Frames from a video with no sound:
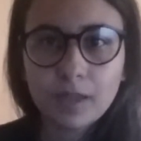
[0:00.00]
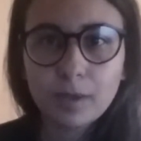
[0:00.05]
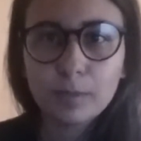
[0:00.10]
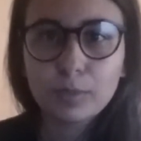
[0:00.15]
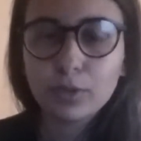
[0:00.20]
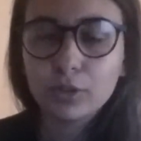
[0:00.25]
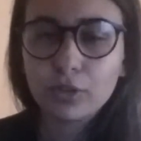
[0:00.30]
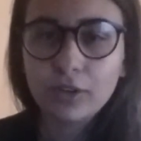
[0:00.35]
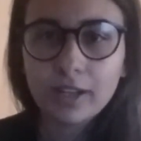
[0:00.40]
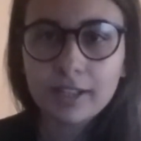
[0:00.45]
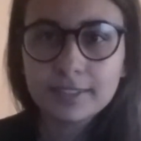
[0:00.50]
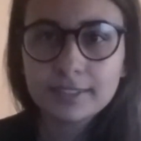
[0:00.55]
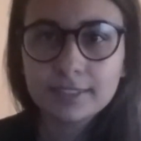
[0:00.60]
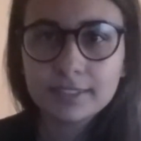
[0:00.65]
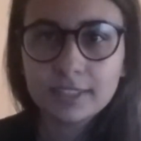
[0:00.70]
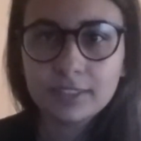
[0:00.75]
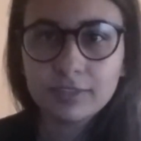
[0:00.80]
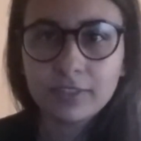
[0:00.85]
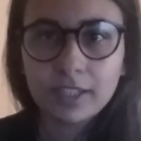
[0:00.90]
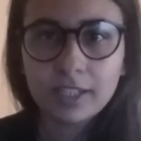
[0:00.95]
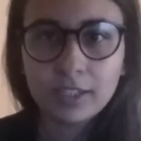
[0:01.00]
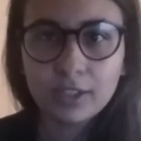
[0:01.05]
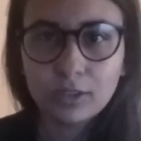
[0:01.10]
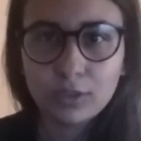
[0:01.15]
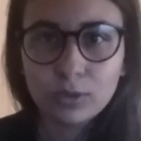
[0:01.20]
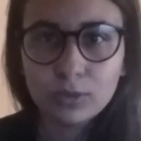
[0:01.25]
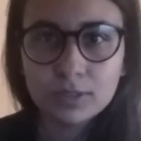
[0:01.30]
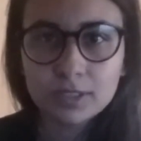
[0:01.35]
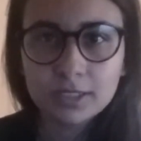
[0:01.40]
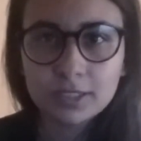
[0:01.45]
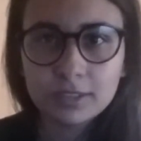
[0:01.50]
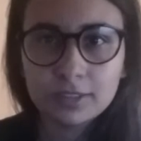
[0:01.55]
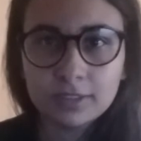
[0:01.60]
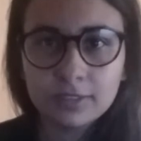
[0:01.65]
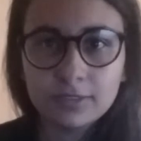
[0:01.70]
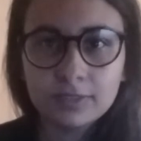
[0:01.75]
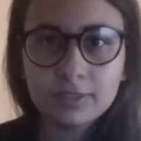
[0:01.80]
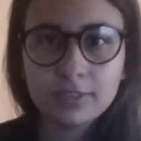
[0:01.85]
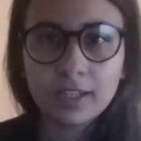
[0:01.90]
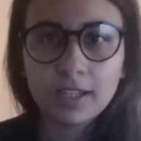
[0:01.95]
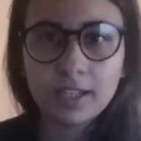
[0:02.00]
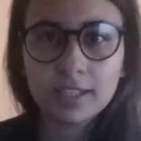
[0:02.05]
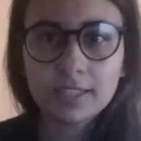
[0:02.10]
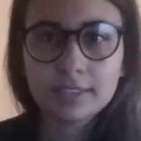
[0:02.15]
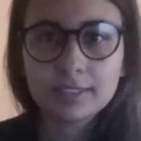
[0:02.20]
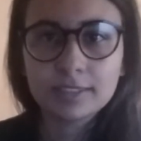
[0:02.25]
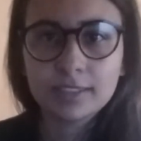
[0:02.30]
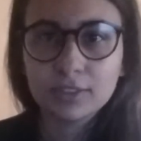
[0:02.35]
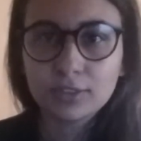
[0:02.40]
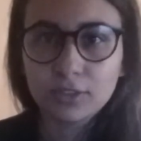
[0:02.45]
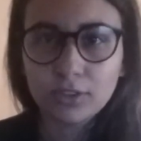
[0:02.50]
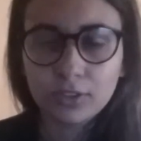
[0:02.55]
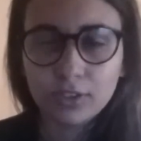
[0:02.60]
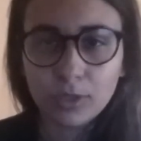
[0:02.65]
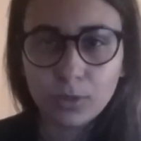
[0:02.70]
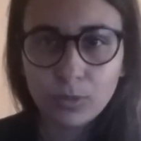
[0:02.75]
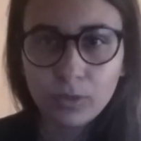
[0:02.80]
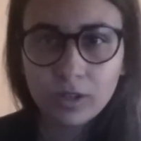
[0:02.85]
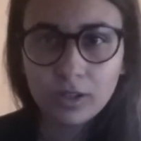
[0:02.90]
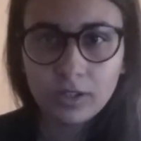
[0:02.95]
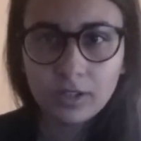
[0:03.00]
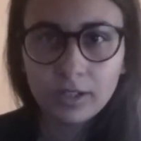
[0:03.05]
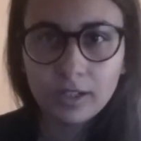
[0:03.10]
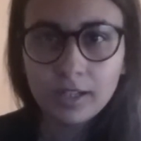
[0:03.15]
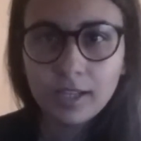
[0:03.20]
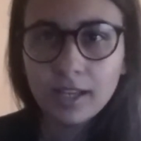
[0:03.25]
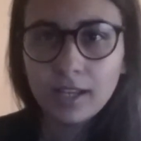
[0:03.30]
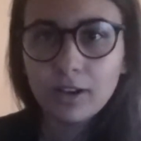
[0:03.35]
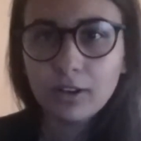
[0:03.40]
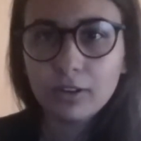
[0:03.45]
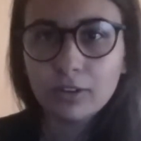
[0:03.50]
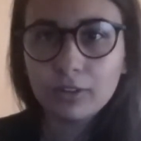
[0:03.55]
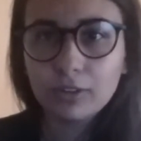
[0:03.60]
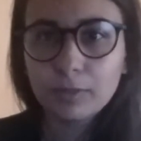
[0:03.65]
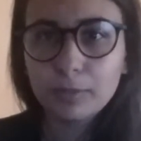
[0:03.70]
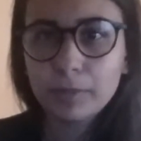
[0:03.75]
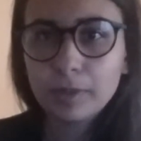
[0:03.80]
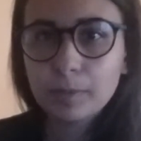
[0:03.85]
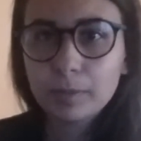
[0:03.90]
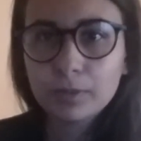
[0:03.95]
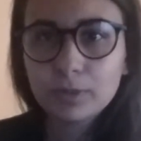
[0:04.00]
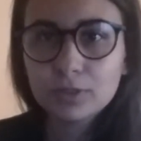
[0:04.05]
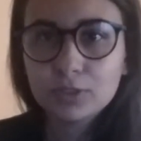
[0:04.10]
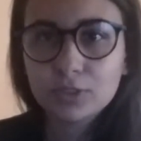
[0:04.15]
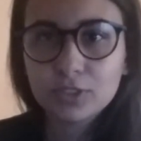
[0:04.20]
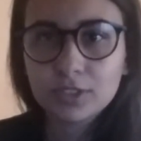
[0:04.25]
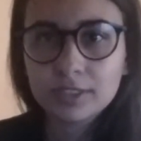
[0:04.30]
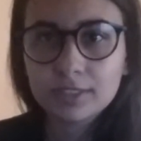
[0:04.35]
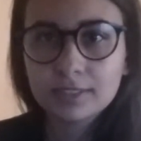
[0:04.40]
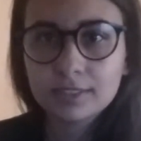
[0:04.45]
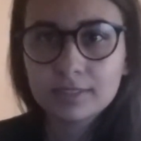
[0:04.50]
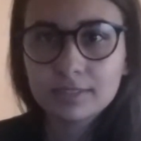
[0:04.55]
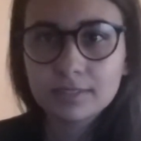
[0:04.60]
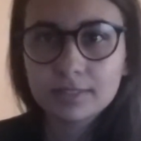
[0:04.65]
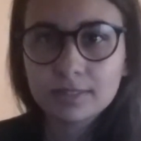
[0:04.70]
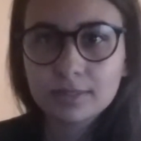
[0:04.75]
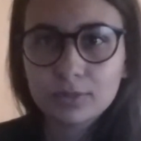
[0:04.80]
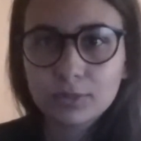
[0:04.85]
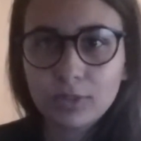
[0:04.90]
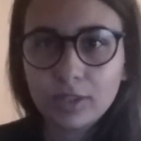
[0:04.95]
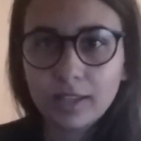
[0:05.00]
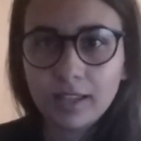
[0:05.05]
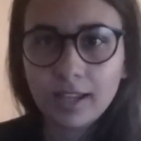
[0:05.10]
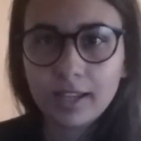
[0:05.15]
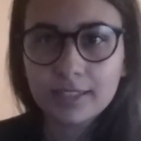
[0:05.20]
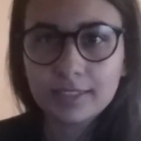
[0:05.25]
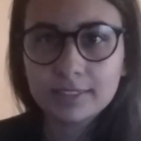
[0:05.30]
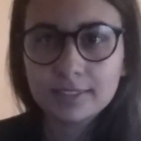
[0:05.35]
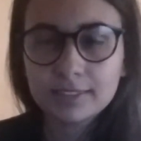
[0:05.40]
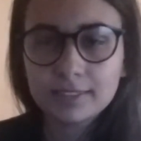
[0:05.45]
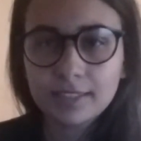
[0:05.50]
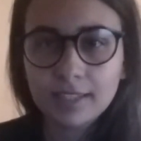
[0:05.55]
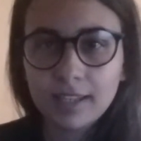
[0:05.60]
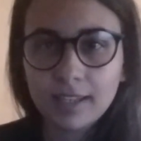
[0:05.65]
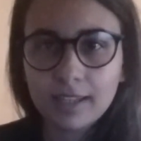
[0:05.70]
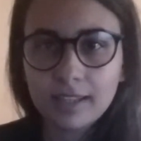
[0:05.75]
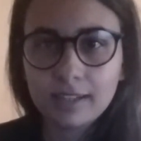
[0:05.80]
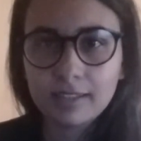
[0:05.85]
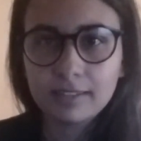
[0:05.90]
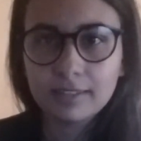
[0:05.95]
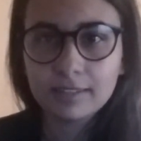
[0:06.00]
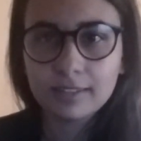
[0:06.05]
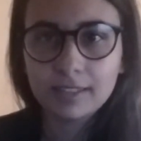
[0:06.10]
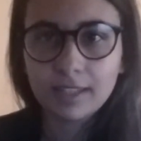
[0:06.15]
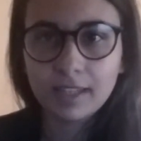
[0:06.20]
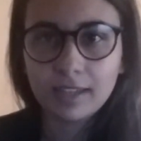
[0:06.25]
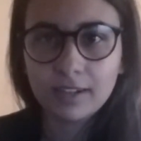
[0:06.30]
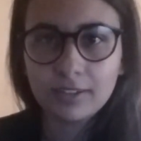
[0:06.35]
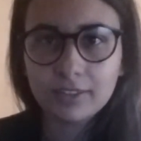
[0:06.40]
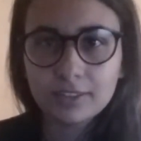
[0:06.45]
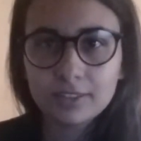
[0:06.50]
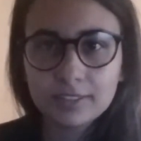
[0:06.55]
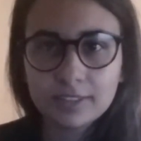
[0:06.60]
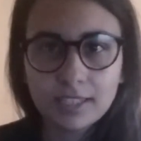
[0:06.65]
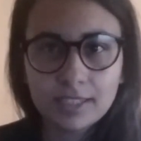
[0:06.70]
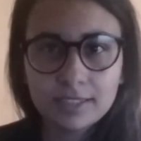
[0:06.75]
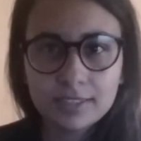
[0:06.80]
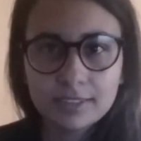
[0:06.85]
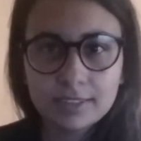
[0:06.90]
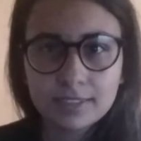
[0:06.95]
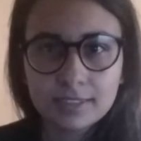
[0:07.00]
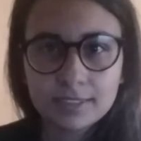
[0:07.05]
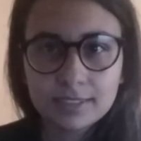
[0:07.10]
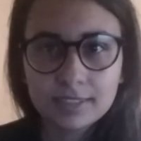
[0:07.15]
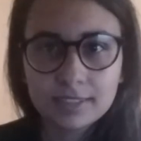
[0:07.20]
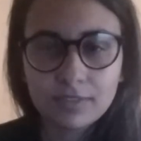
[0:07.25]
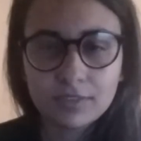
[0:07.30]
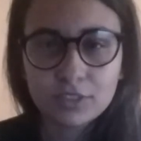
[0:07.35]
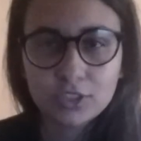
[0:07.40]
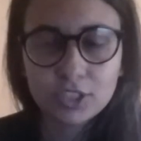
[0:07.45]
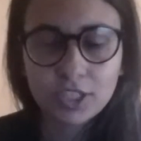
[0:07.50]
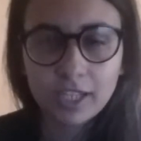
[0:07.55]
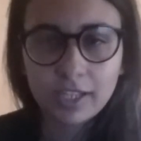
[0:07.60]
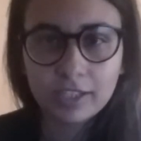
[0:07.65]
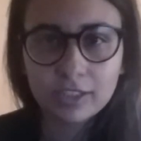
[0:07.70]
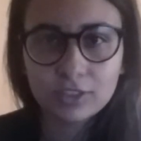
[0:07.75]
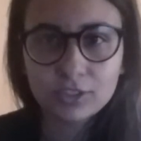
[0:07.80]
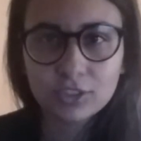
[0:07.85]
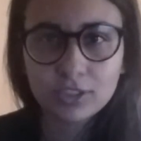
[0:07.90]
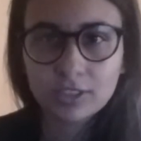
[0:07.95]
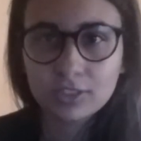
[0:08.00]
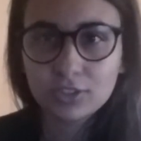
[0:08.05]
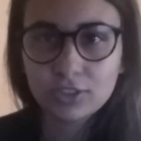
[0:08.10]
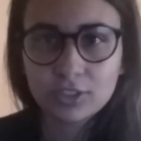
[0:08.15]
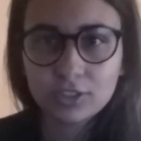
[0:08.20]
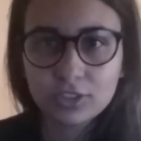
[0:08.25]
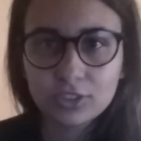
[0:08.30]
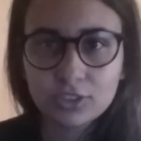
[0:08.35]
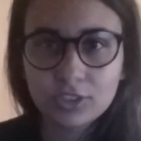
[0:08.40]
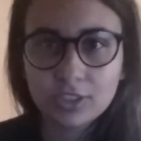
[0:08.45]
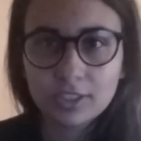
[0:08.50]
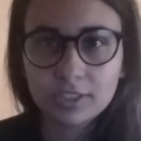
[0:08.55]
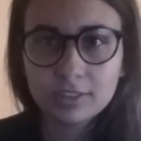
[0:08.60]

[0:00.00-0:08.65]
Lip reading: progressive and inclusive as they thought they were, or people just realize that their tastes have changed and just